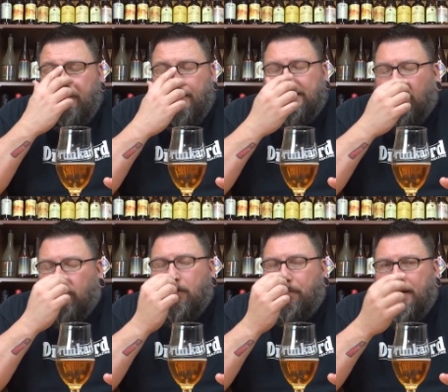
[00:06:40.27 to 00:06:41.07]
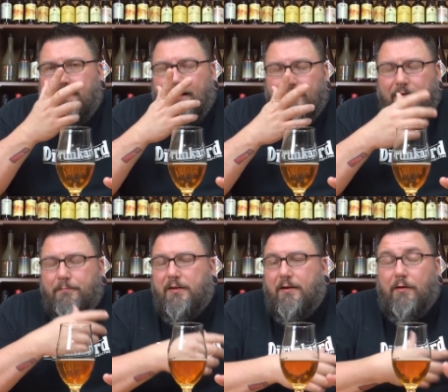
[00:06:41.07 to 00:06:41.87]
It's hard to pin down. Let's
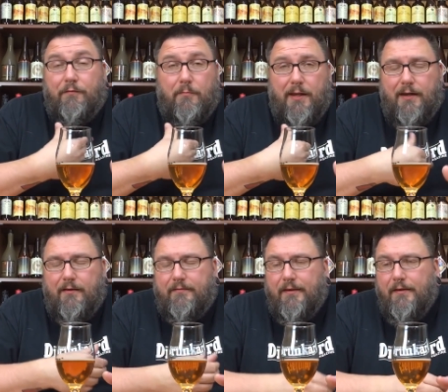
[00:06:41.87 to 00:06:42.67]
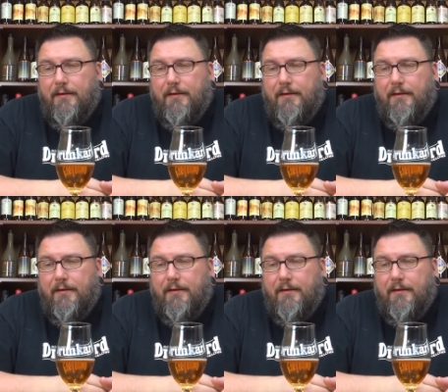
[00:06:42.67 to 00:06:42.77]
put it that way. For me, it is.